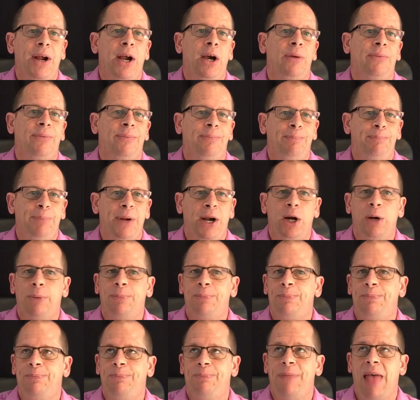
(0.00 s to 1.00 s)

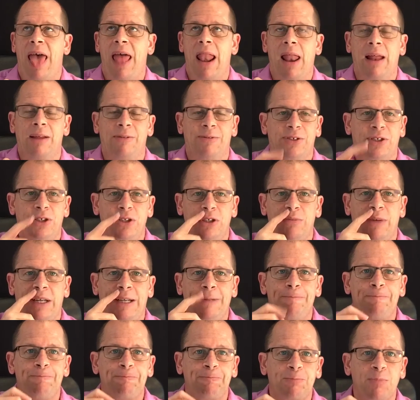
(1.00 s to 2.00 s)

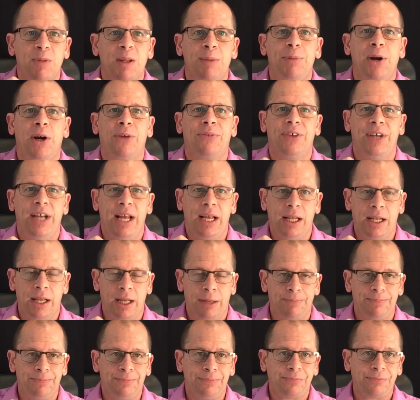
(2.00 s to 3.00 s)

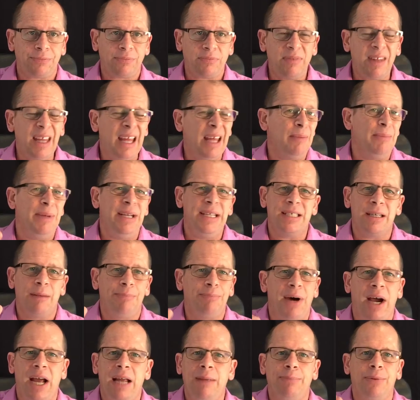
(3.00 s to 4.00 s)
paraphernalia, means a
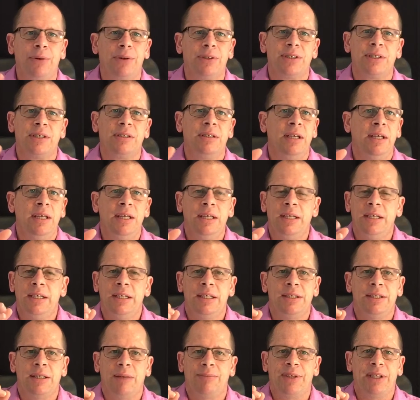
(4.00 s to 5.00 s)
pipe or
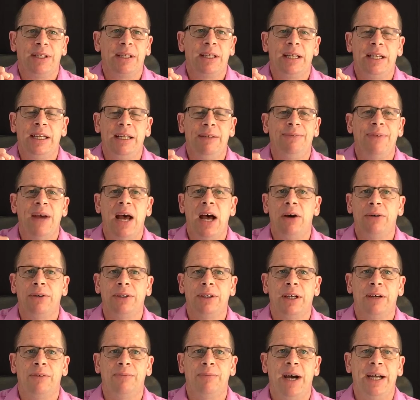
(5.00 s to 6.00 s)
something that he found
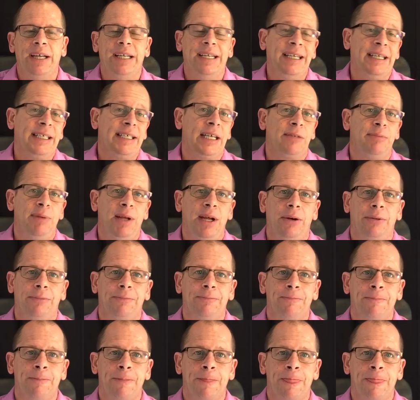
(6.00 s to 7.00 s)
of mine, and he kicked me out